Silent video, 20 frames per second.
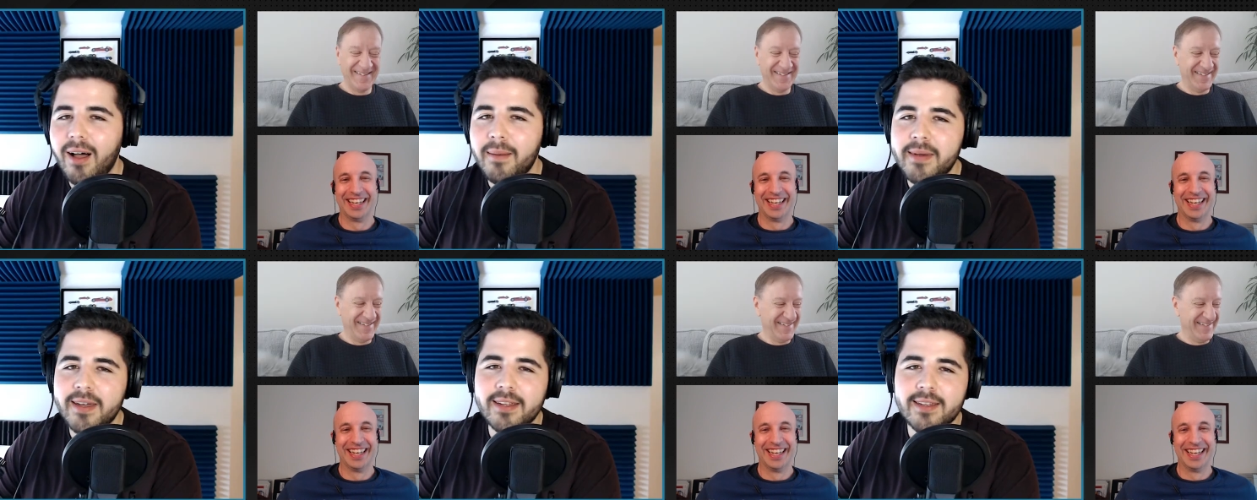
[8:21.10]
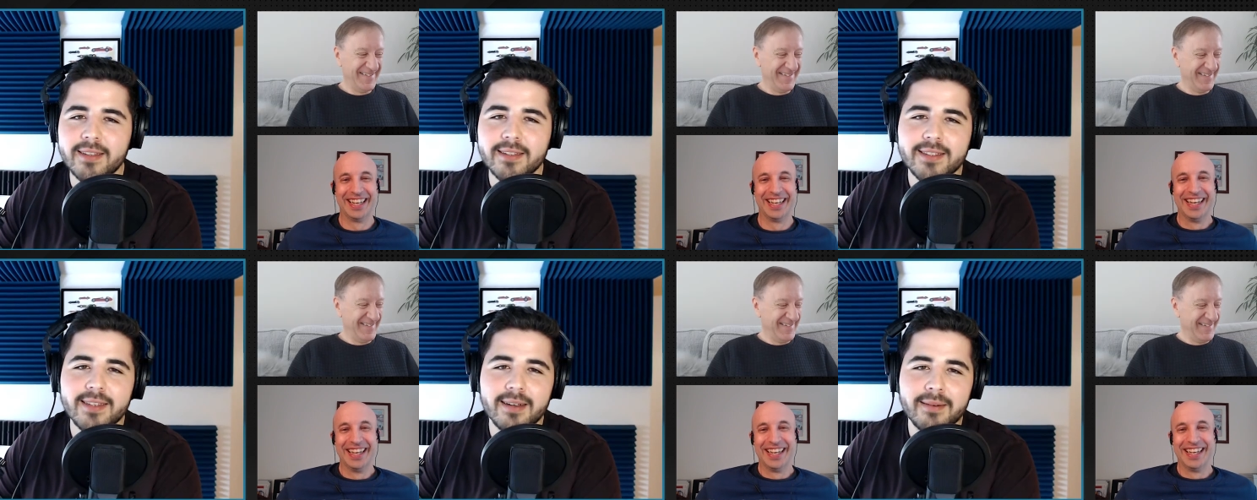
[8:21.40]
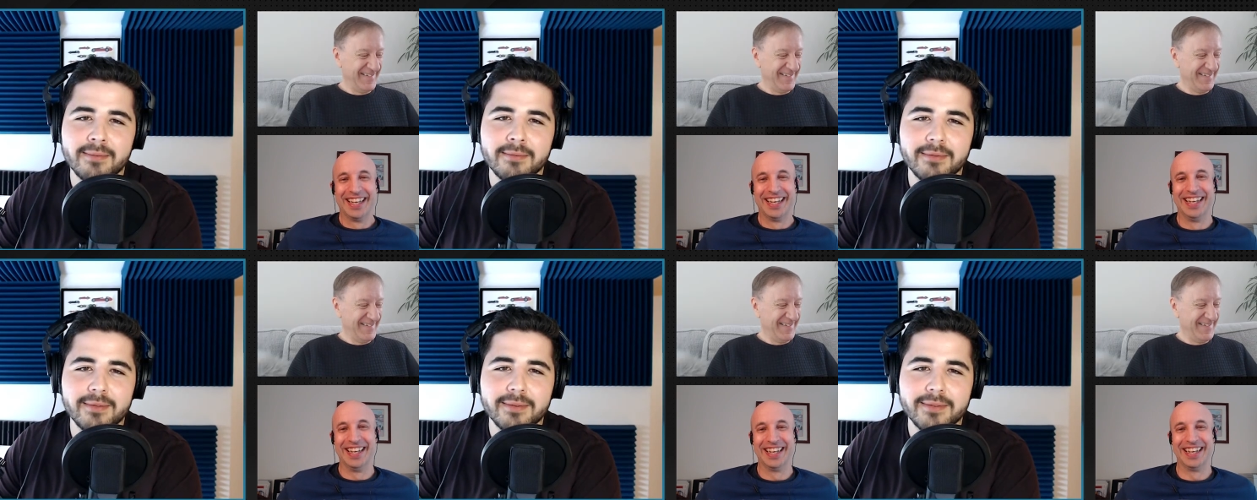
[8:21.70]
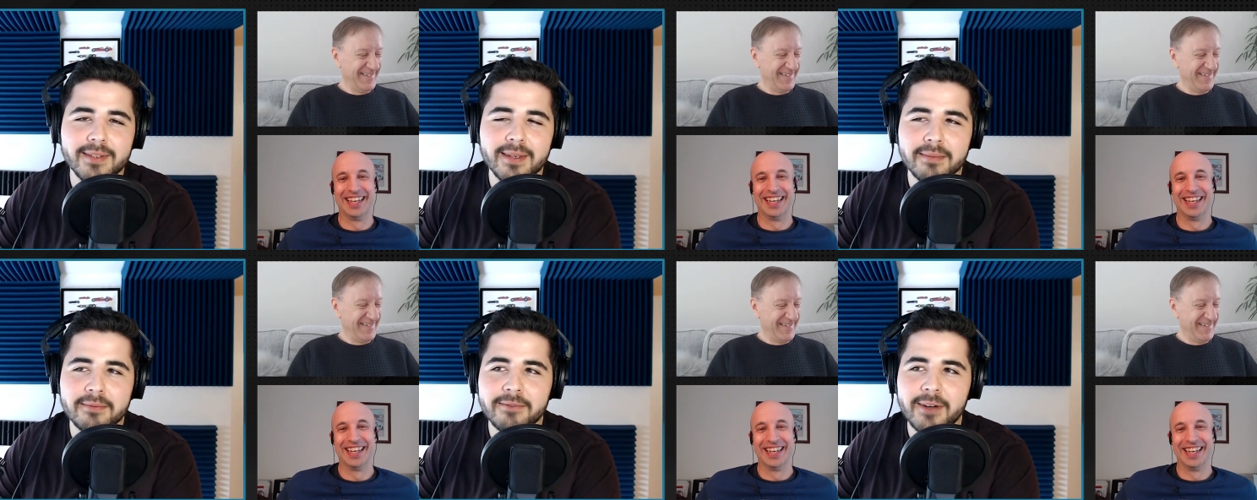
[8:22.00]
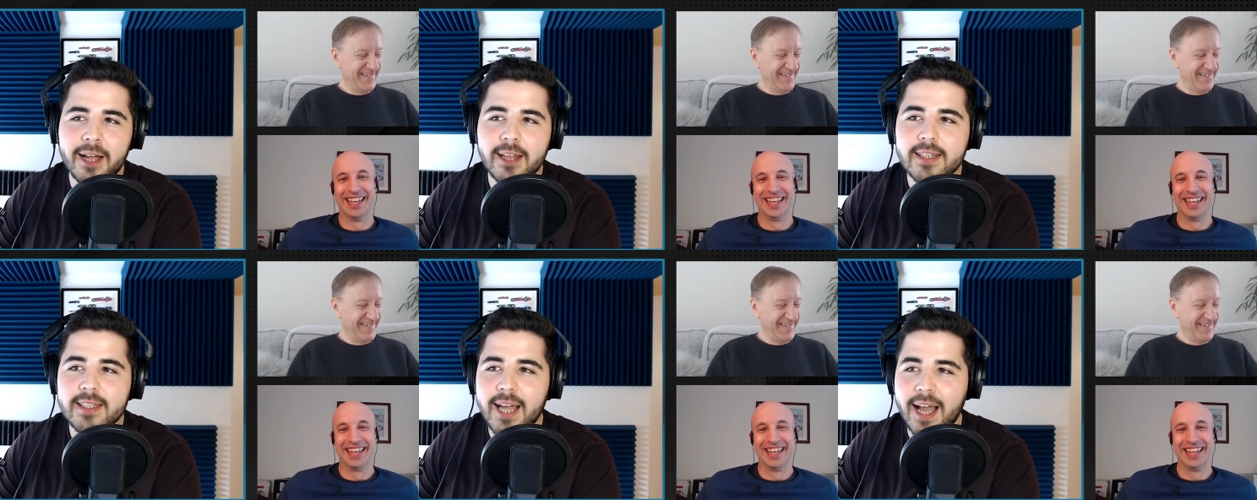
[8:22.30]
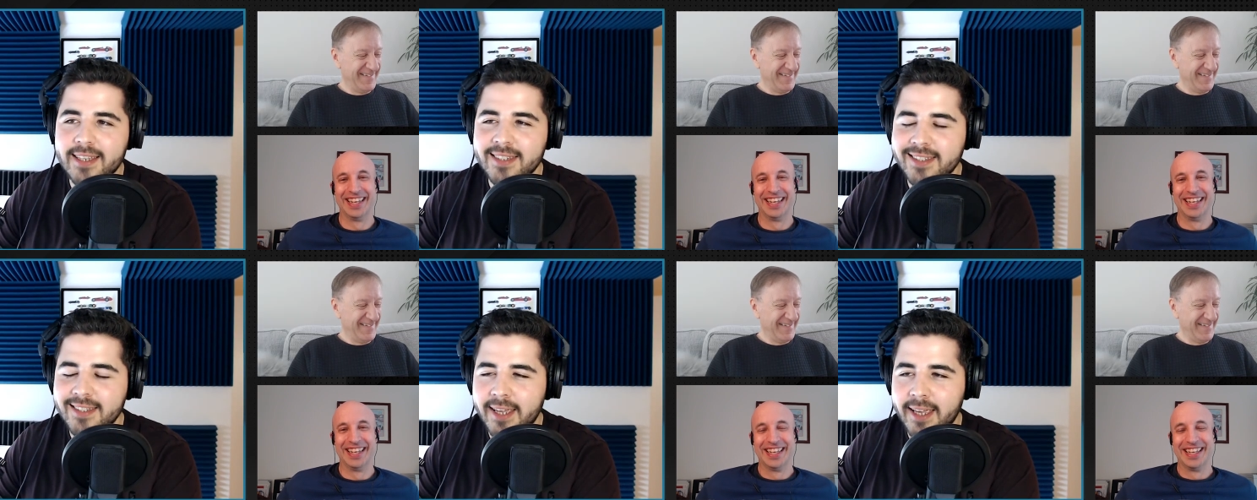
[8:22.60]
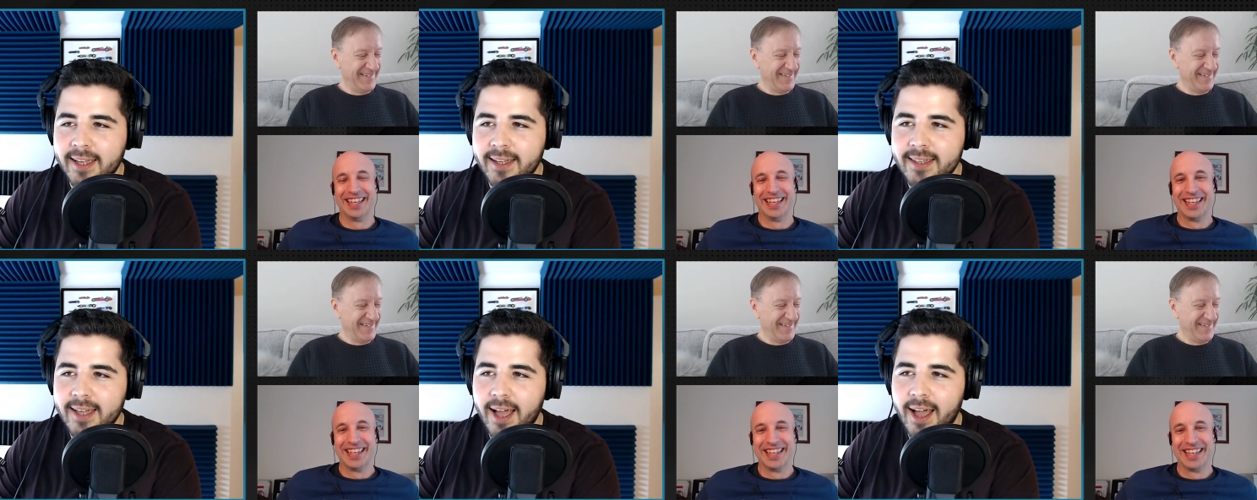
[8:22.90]
Speaker 1: I mean, some some
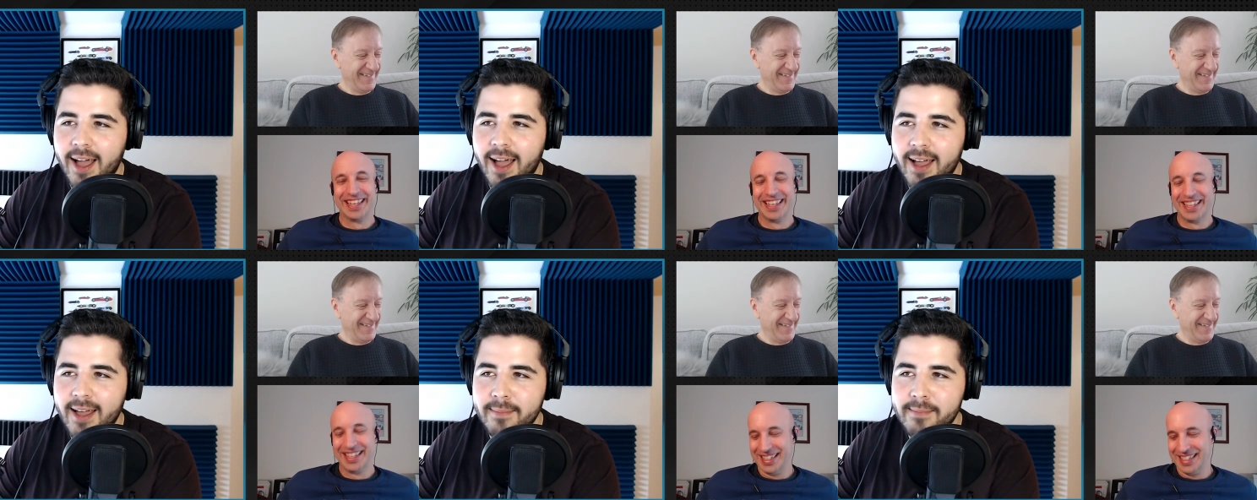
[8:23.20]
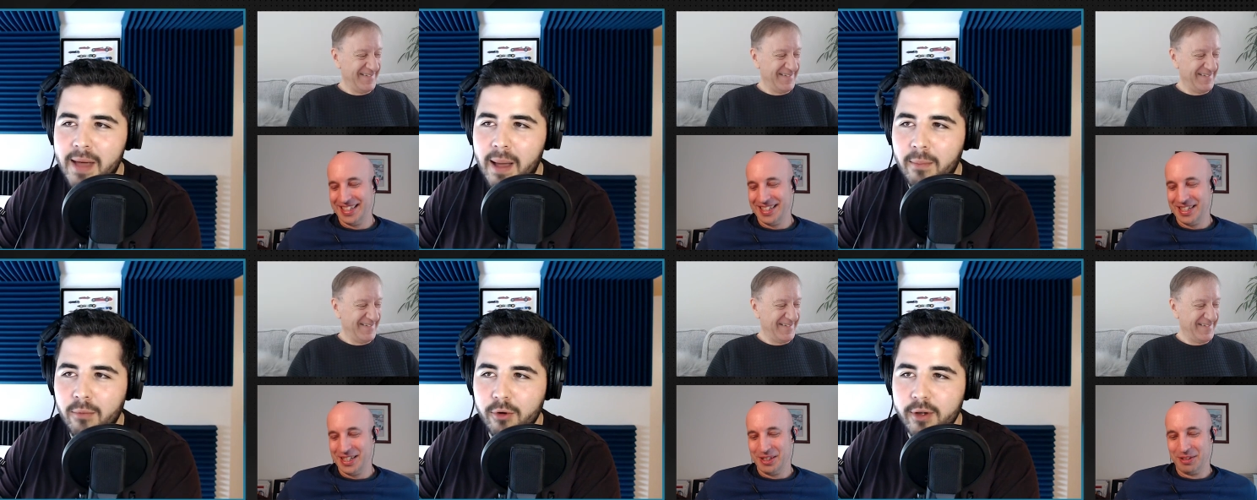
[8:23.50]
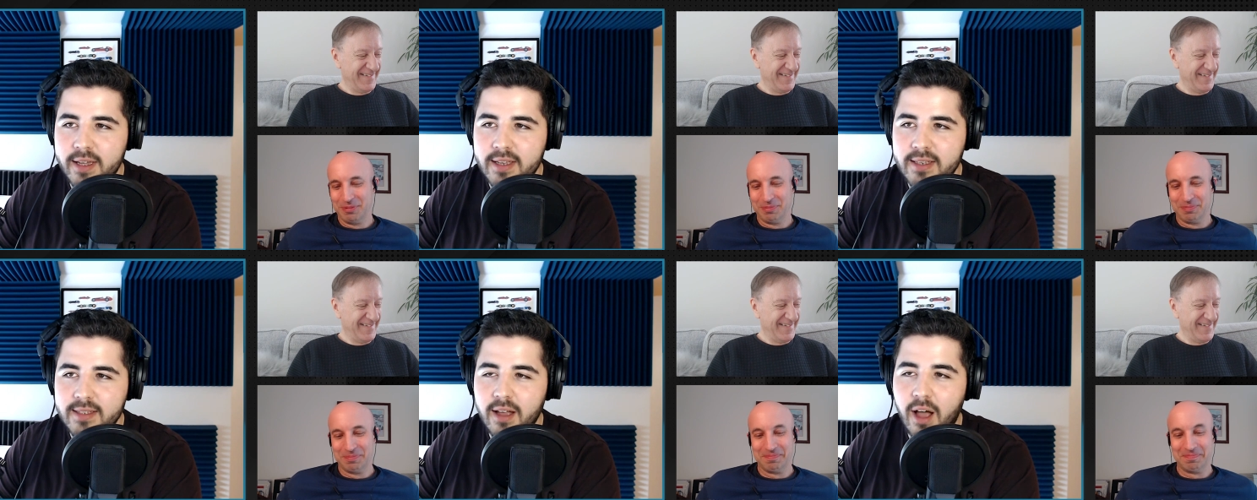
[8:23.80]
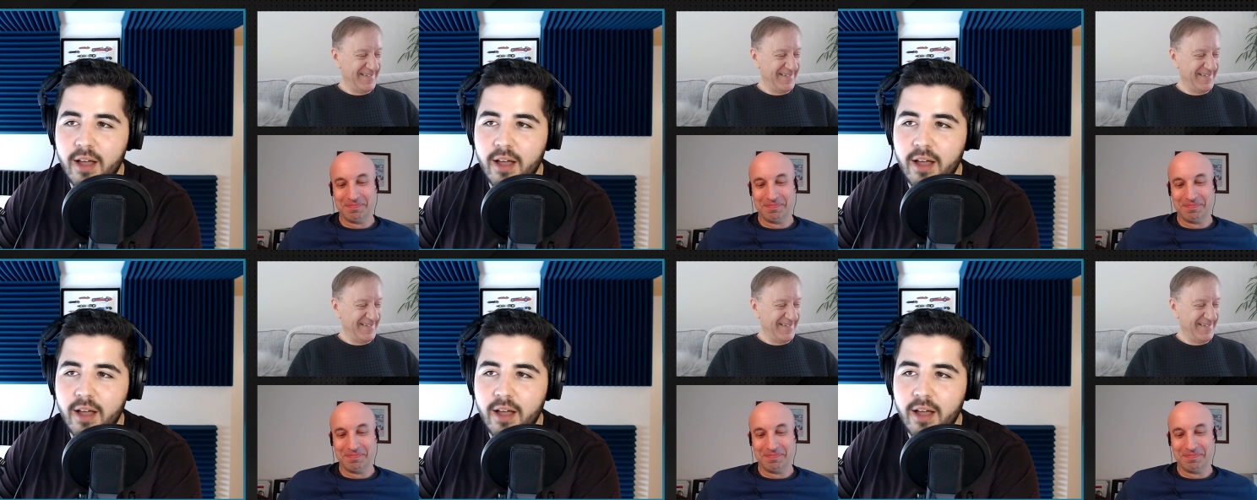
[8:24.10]
fantastic uh, memories.